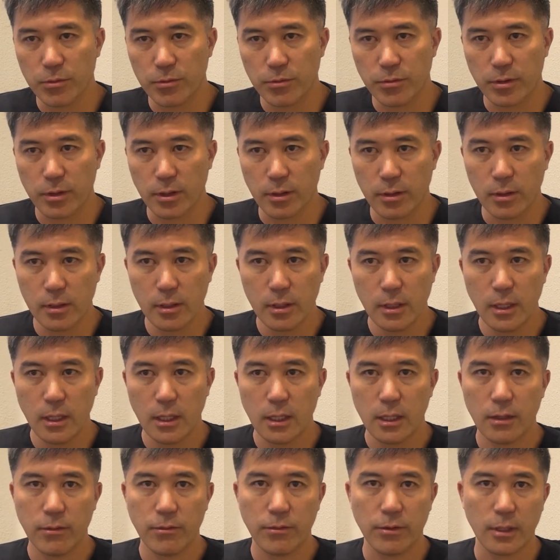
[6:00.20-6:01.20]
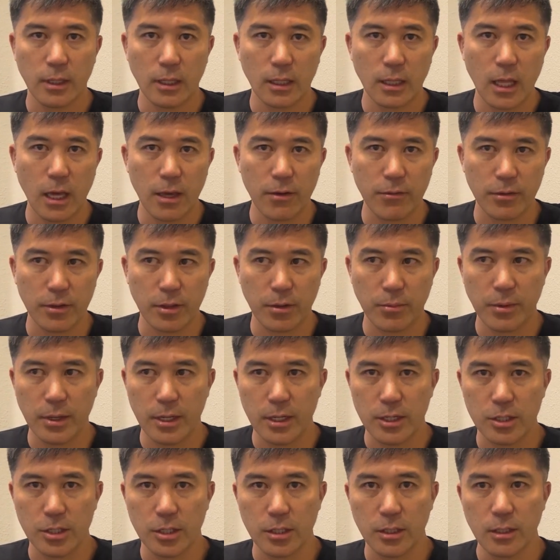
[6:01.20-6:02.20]
for the life of the
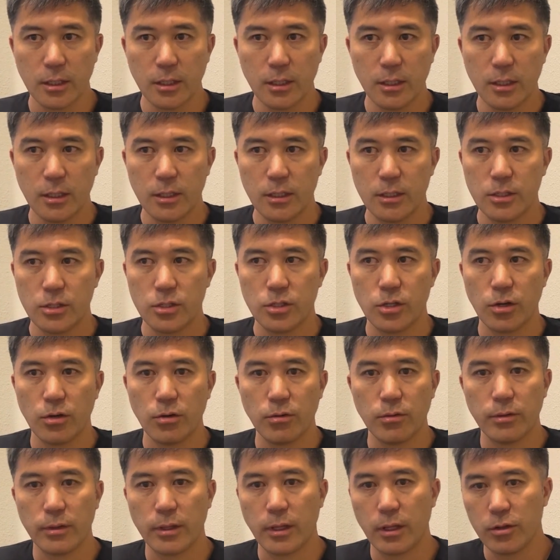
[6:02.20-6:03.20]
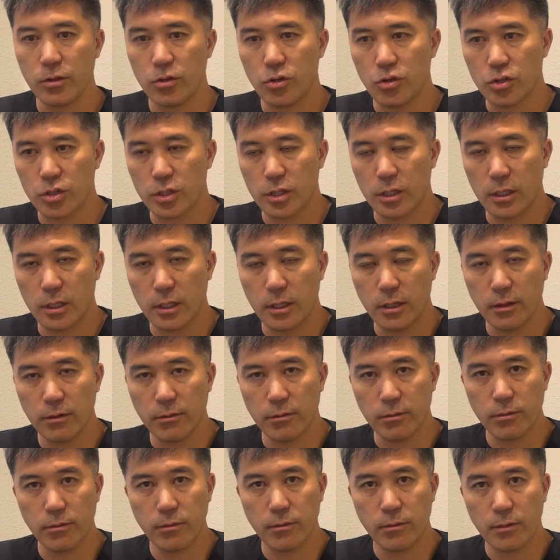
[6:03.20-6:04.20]
patient. So they'll usually
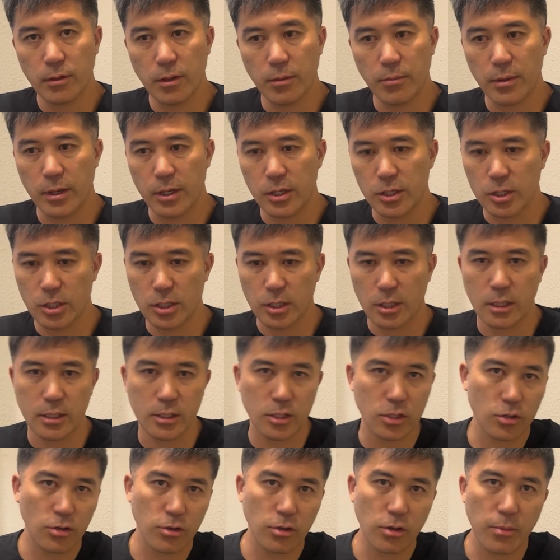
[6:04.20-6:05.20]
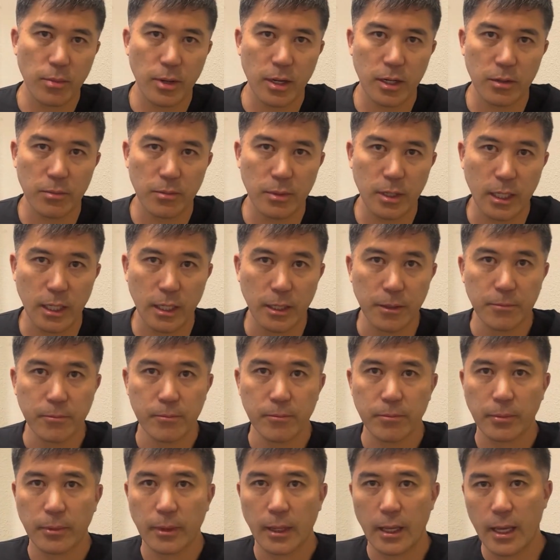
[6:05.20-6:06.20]
give the patient a certain amount of money
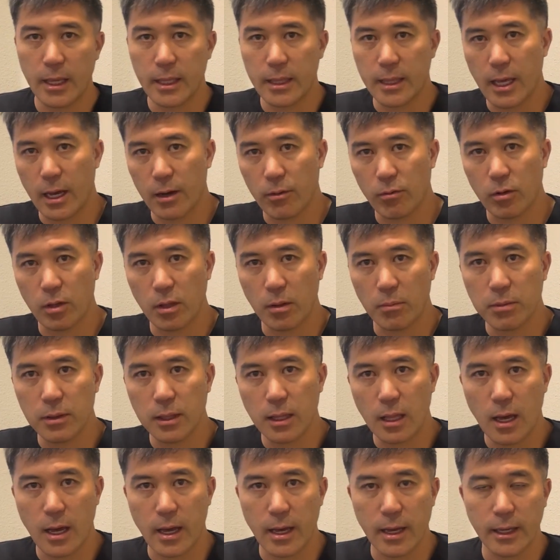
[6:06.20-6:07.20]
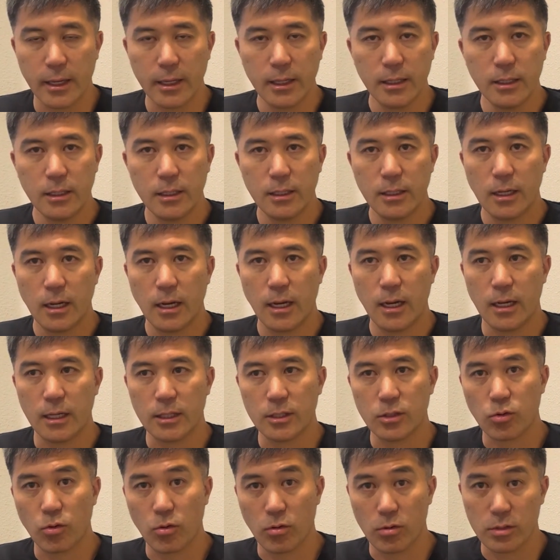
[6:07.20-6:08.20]
and that will apply
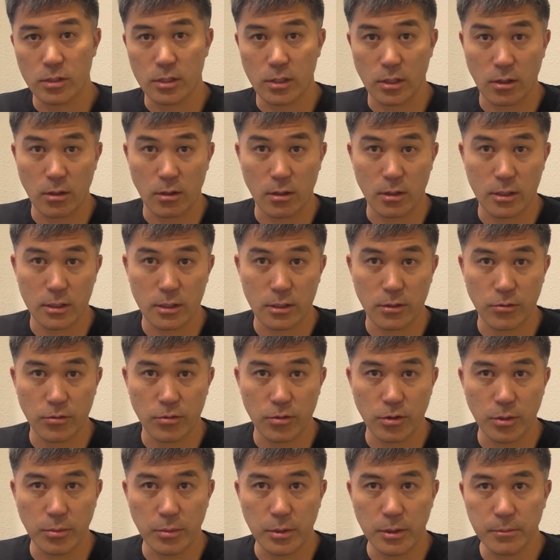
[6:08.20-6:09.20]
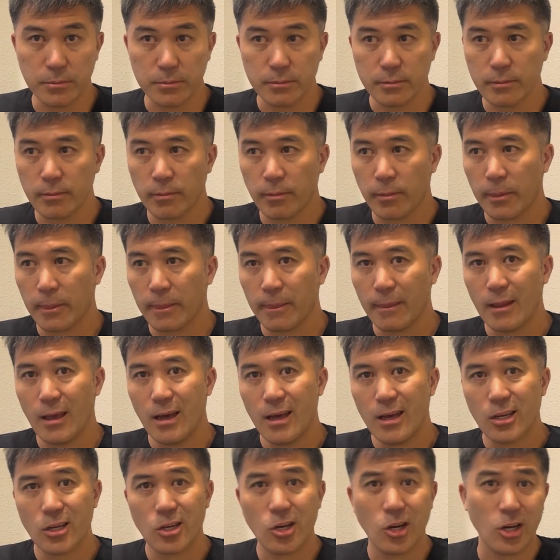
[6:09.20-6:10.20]
towards the cost of treatment.
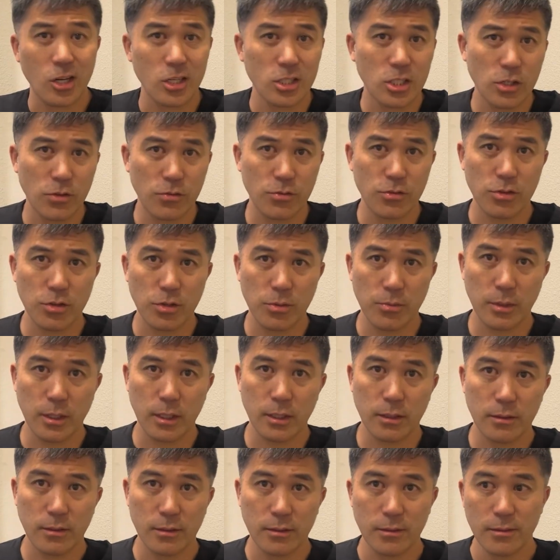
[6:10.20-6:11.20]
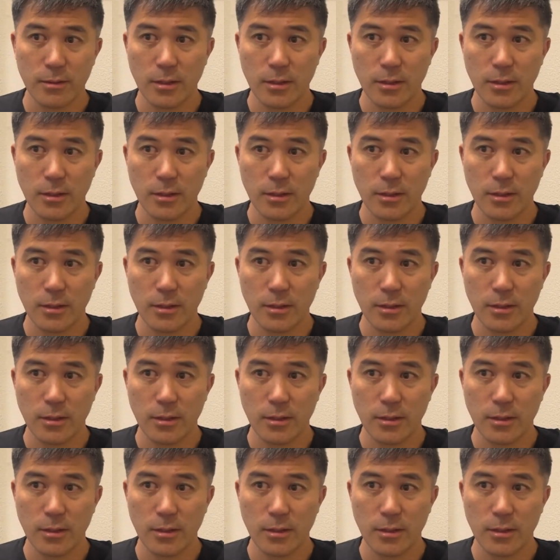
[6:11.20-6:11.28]
Cost of treatment